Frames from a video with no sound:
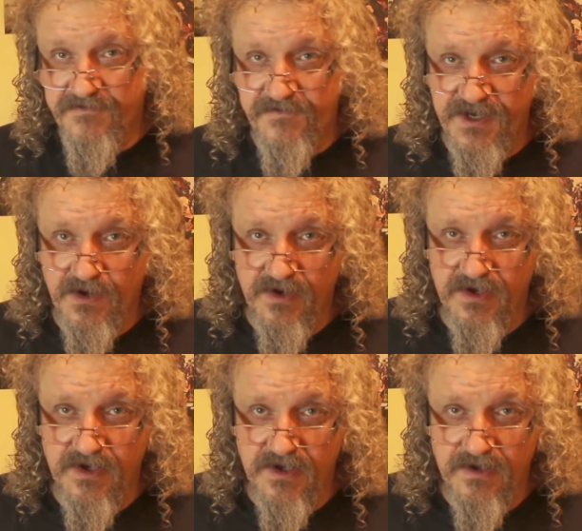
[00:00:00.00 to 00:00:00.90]
thin out
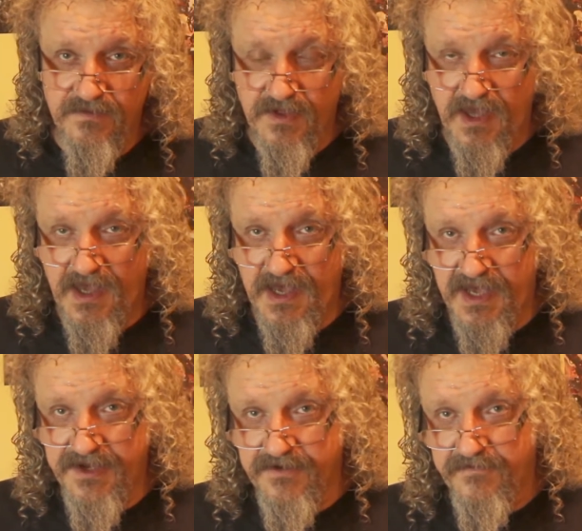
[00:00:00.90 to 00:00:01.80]
a
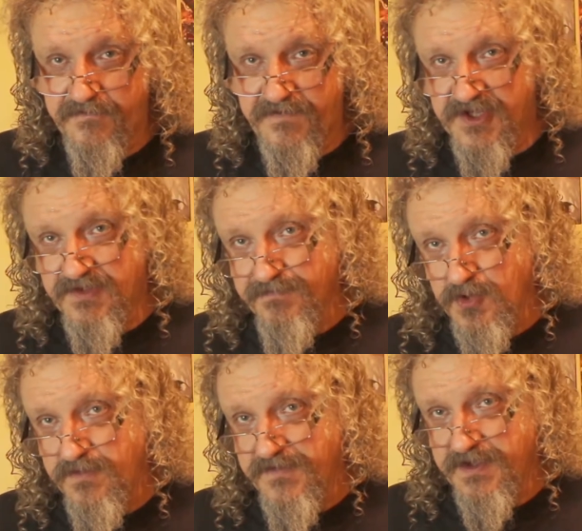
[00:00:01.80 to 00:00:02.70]
herd of fast
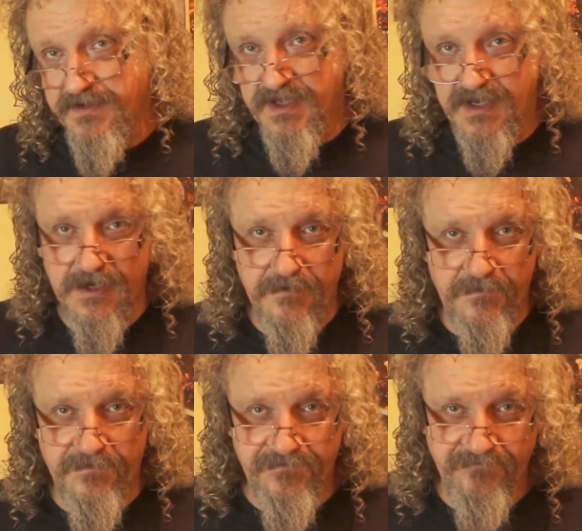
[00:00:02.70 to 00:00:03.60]

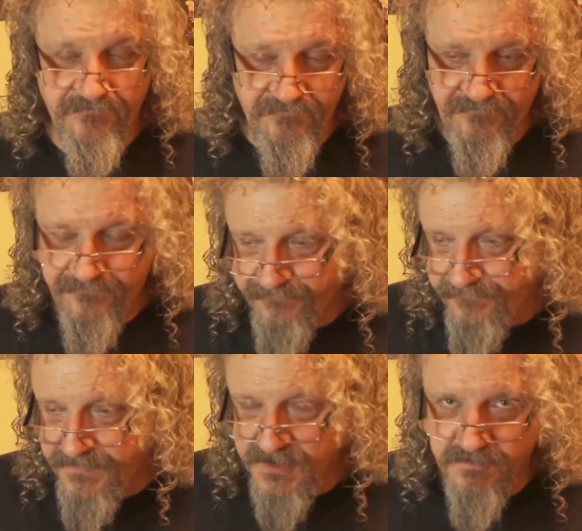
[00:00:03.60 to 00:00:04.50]
moving
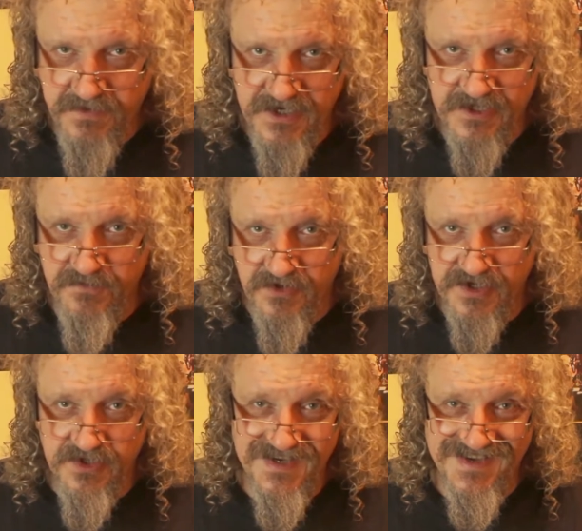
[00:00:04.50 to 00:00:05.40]
Space
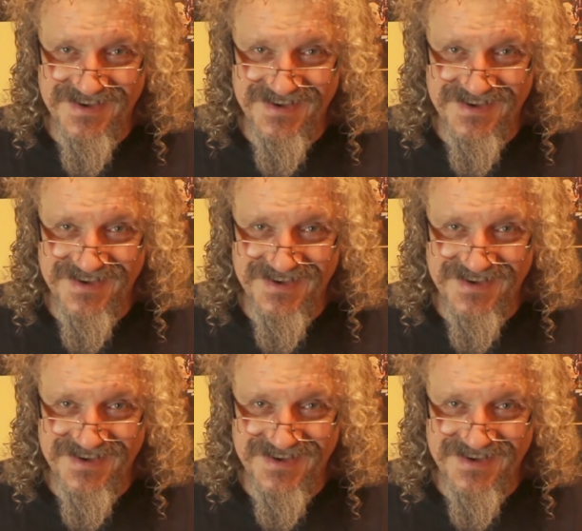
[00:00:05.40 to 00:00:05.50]
Marines.